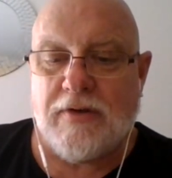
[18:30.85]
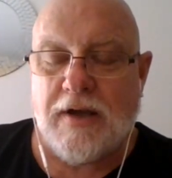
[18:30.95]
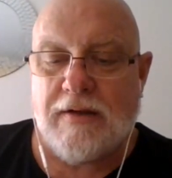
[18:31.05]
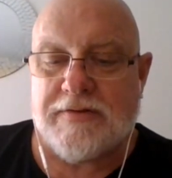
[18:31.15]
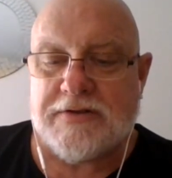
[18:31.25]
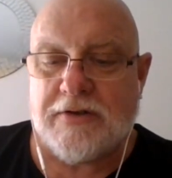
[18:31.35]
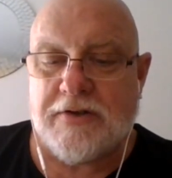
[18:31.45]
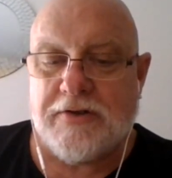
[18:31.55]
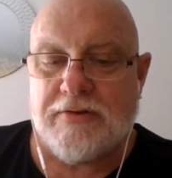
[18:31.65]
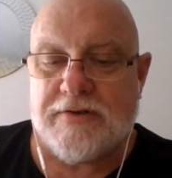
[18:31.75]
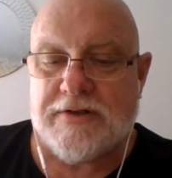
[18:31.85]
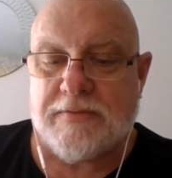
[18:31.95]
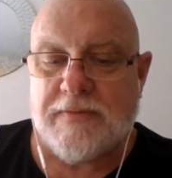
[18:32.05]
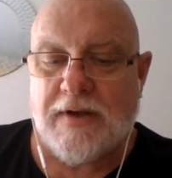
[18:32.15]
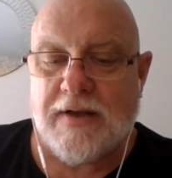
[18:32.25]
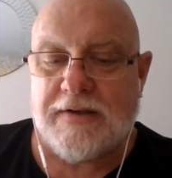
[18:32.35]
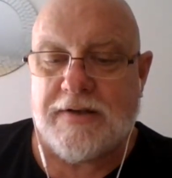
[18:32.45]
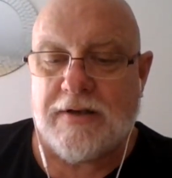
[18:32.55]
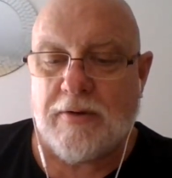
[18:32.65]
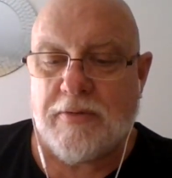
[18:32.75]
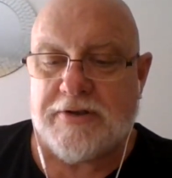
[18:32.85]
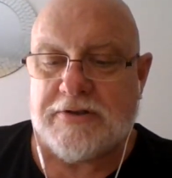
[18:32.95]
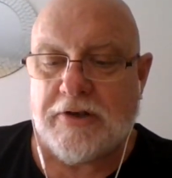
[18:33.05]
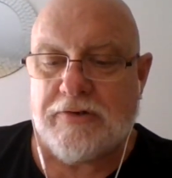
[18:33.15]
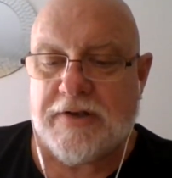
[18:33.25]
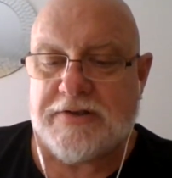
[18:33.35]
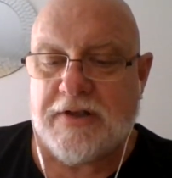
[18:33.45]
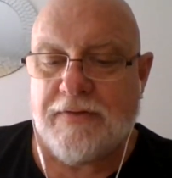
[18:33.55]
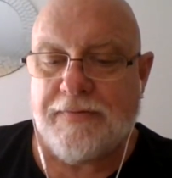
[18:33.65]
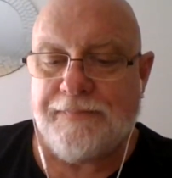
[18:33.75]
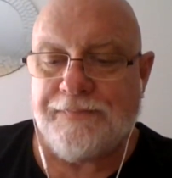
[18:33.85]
I did a little more Star Trek stuff.